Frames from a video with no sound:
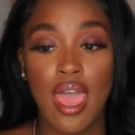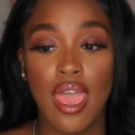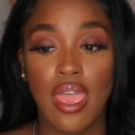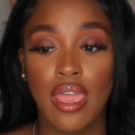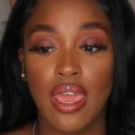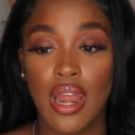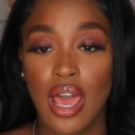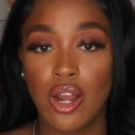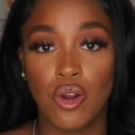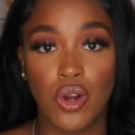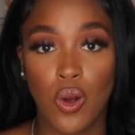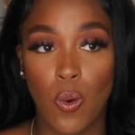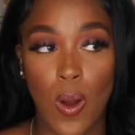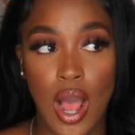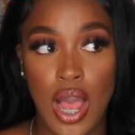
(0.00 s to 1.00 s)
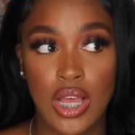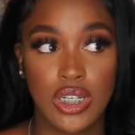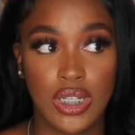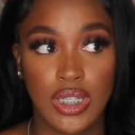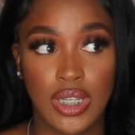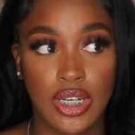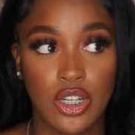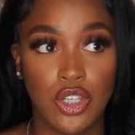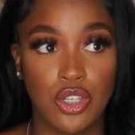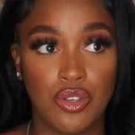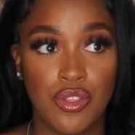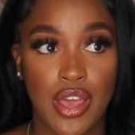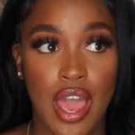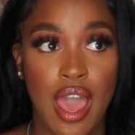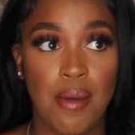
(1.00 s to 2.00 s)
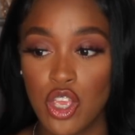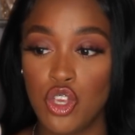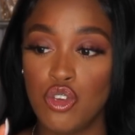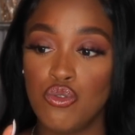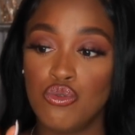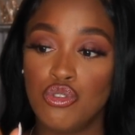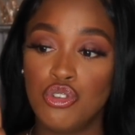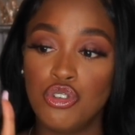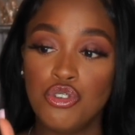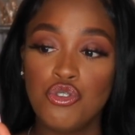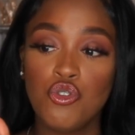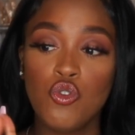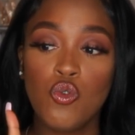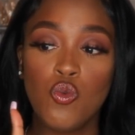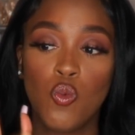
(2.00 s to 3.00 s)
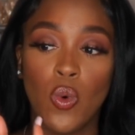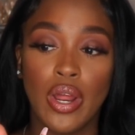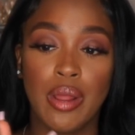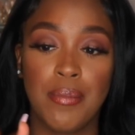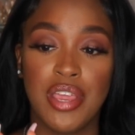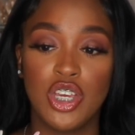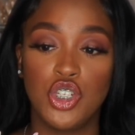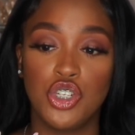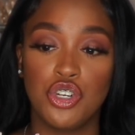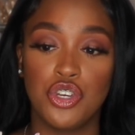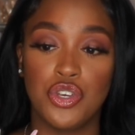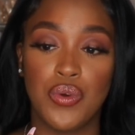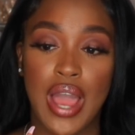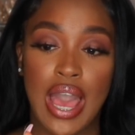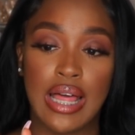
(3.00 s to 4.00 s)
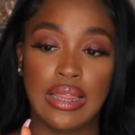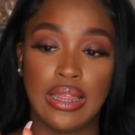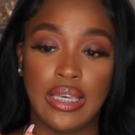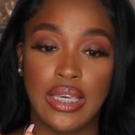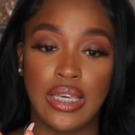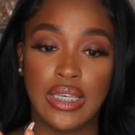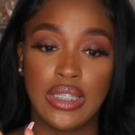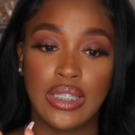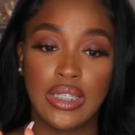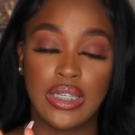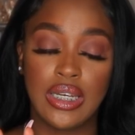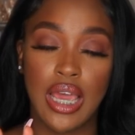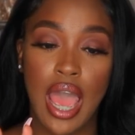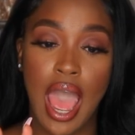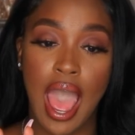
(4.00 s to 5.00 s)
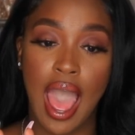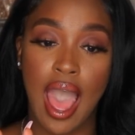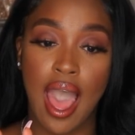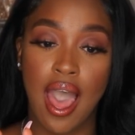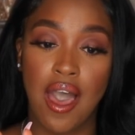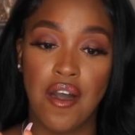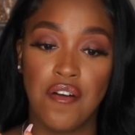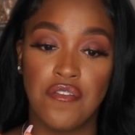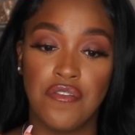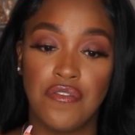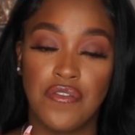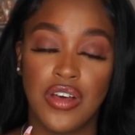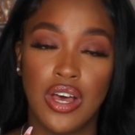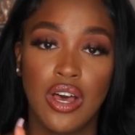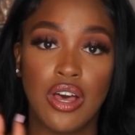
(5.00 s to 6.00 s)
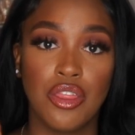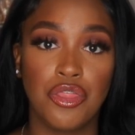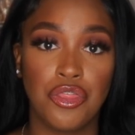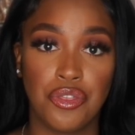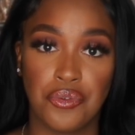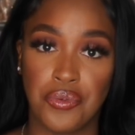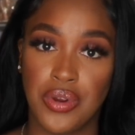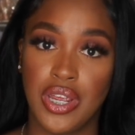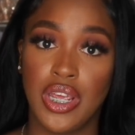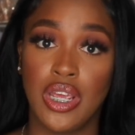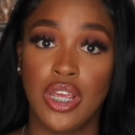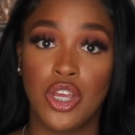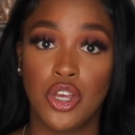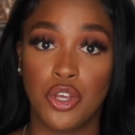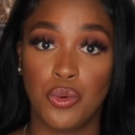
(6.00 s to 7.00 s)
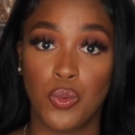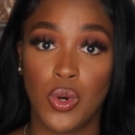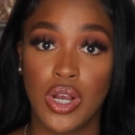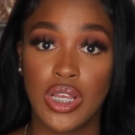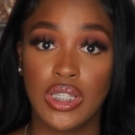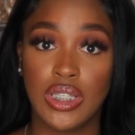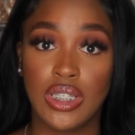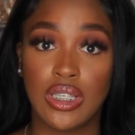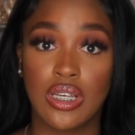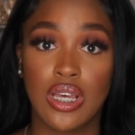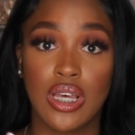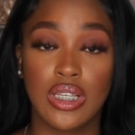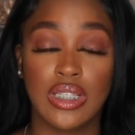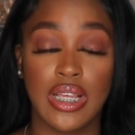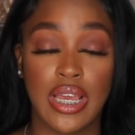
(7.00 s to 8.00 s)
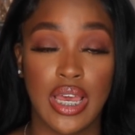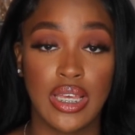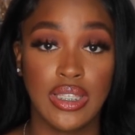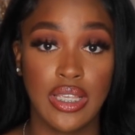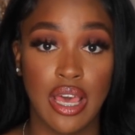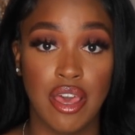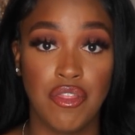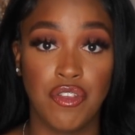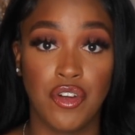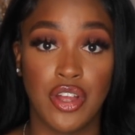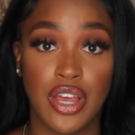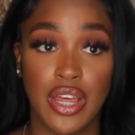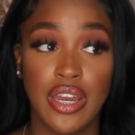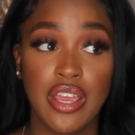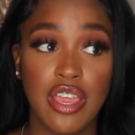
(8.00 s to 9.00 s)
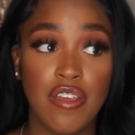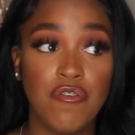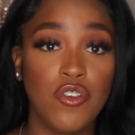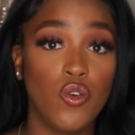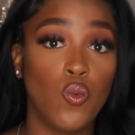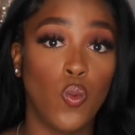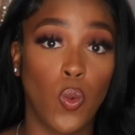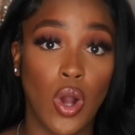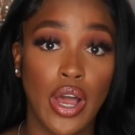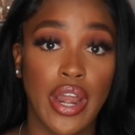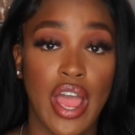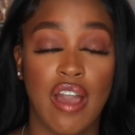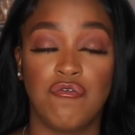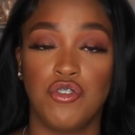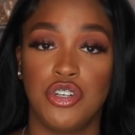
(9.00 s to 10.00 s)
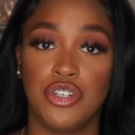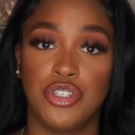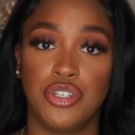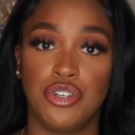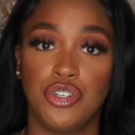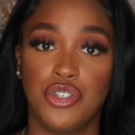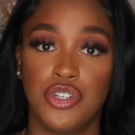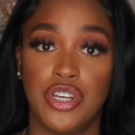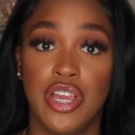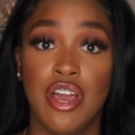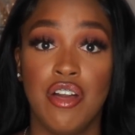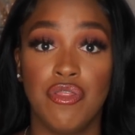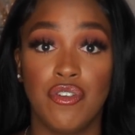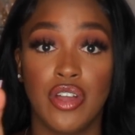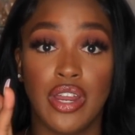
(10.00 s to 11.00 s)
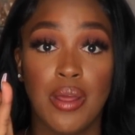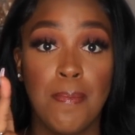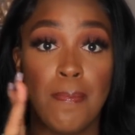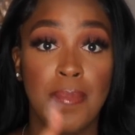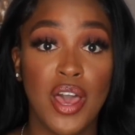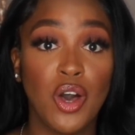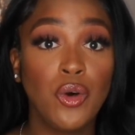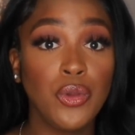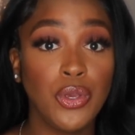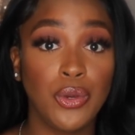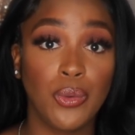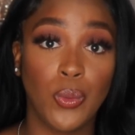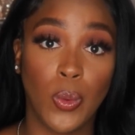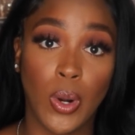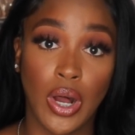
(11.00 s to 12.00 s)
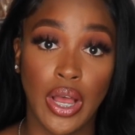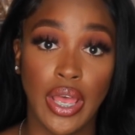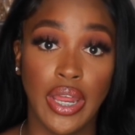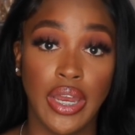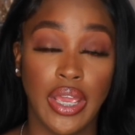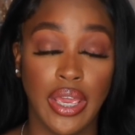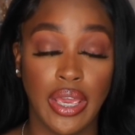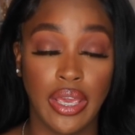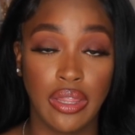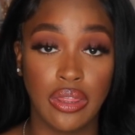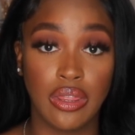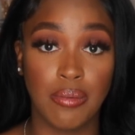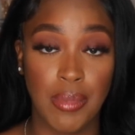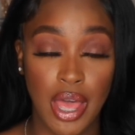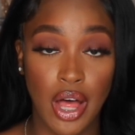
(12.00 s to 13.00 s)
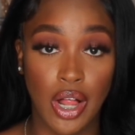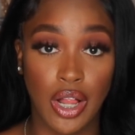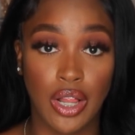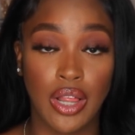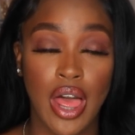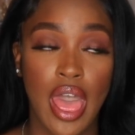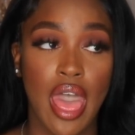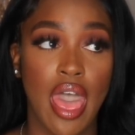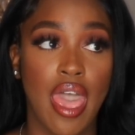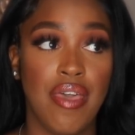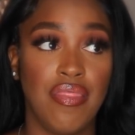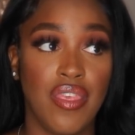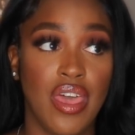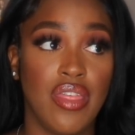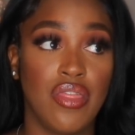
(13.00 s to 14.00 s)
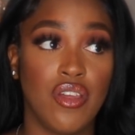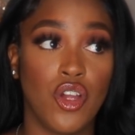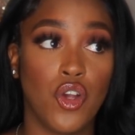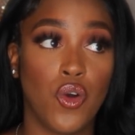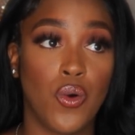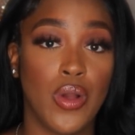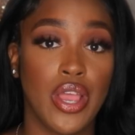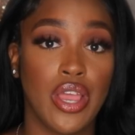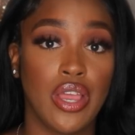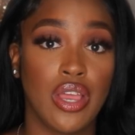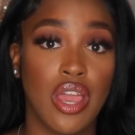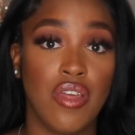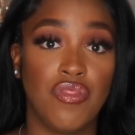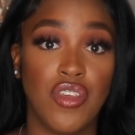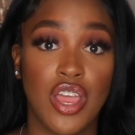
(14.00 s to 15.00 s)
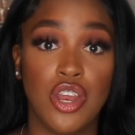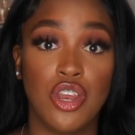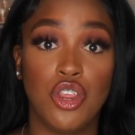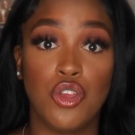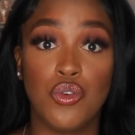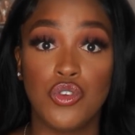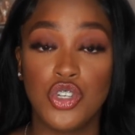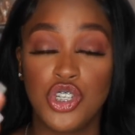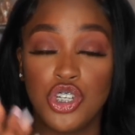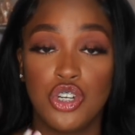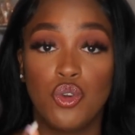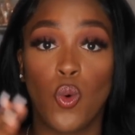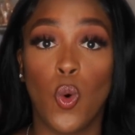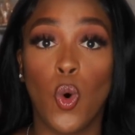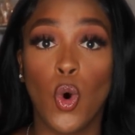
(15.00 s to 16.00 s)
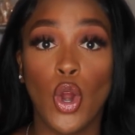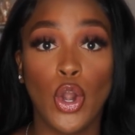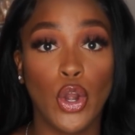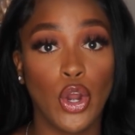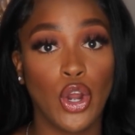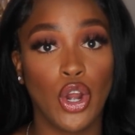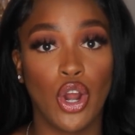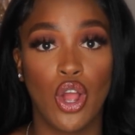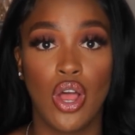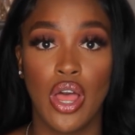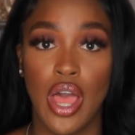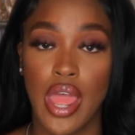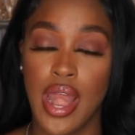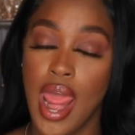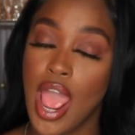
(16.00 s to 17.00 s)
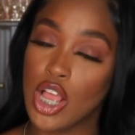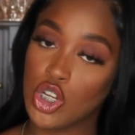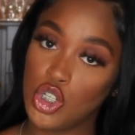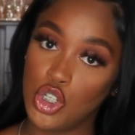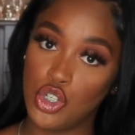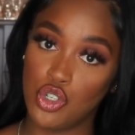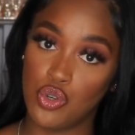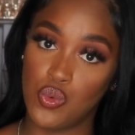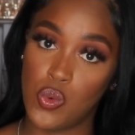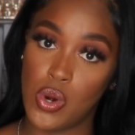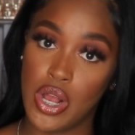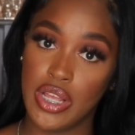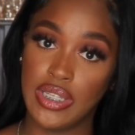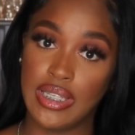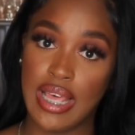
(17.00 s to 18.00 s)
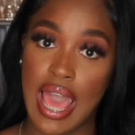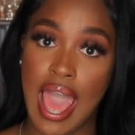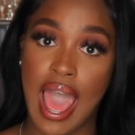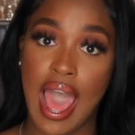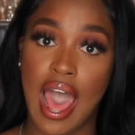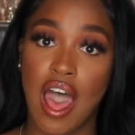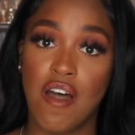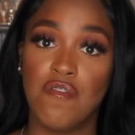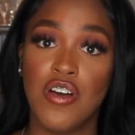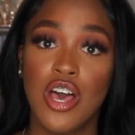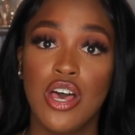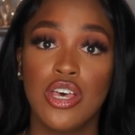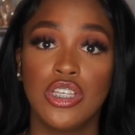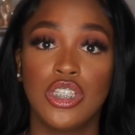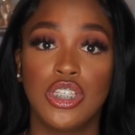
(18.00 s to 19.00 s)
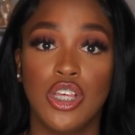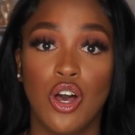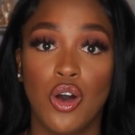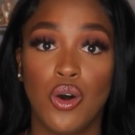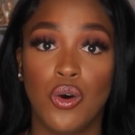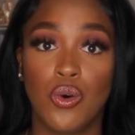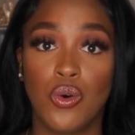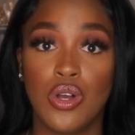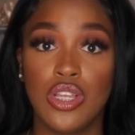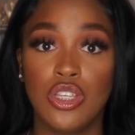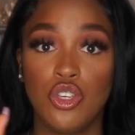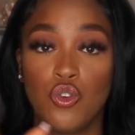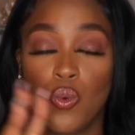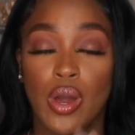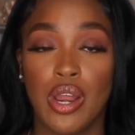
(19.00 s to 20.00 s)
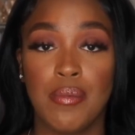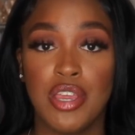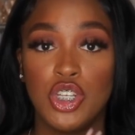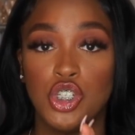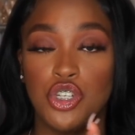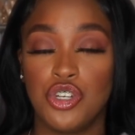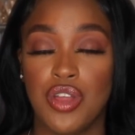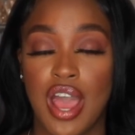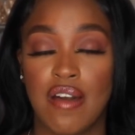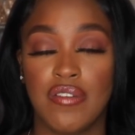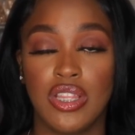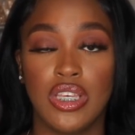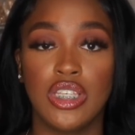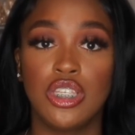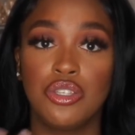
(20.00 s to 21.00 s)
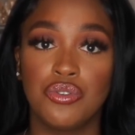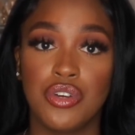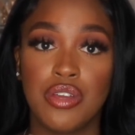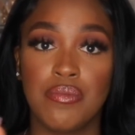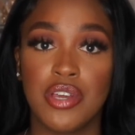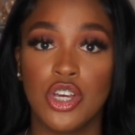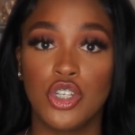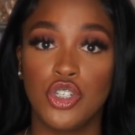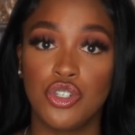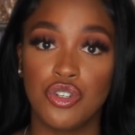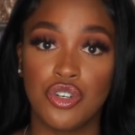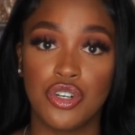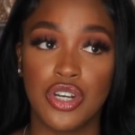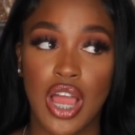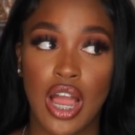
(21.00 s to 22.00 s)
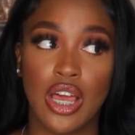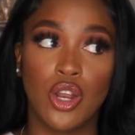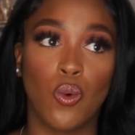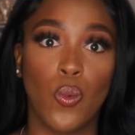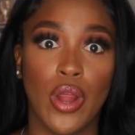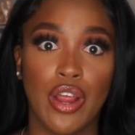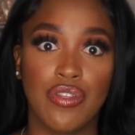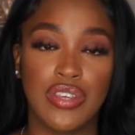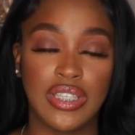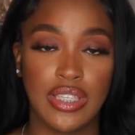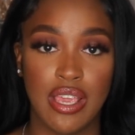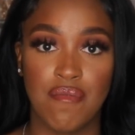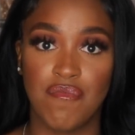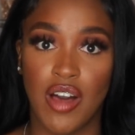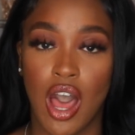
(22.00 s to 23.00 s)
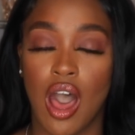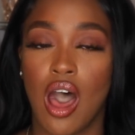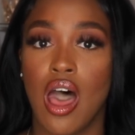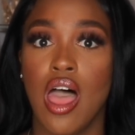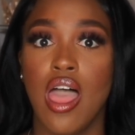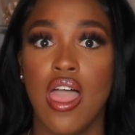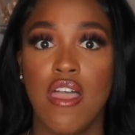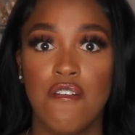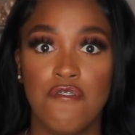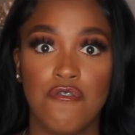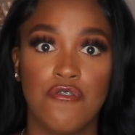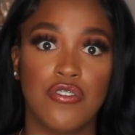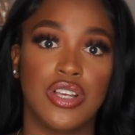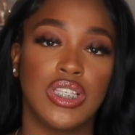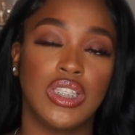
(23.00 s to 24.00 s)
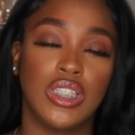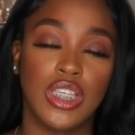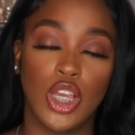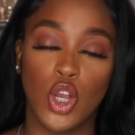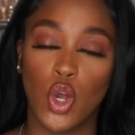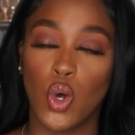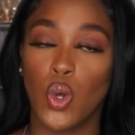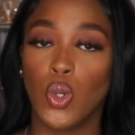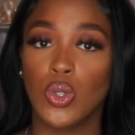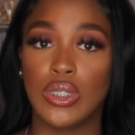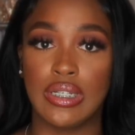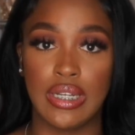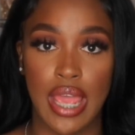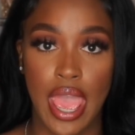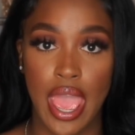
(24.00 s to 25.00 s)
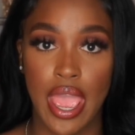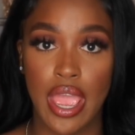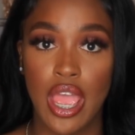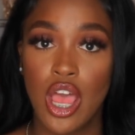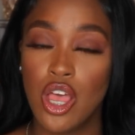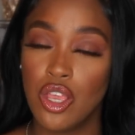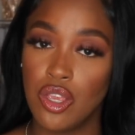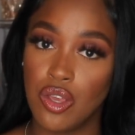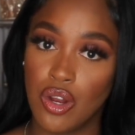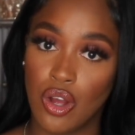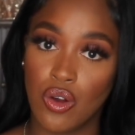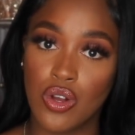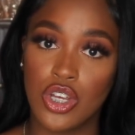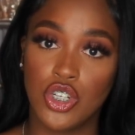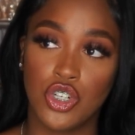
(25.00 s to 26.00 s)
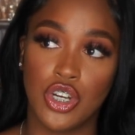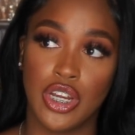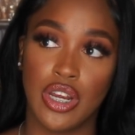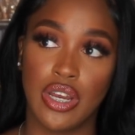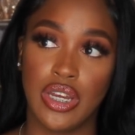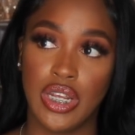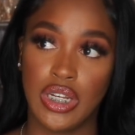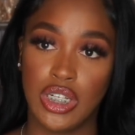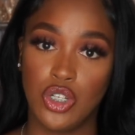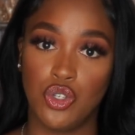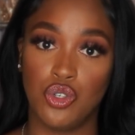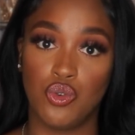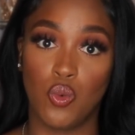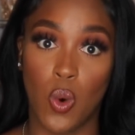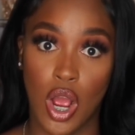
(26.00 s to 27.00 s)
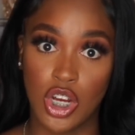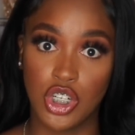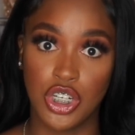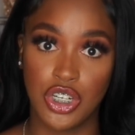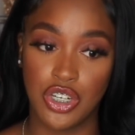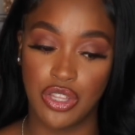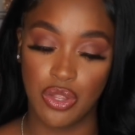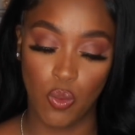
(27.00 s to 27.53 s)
and I don't know why I just didn't do that. You do want to make sure you at least have 3 good ones, because like I said, they're gonna give you one after your surgery, they're gonna mail you one in the mail, and then you should order an extra one to have. So you want to make sure you have at least 3, because you're not going to wear the same FAJA every single day, you know, because you're going to need to wash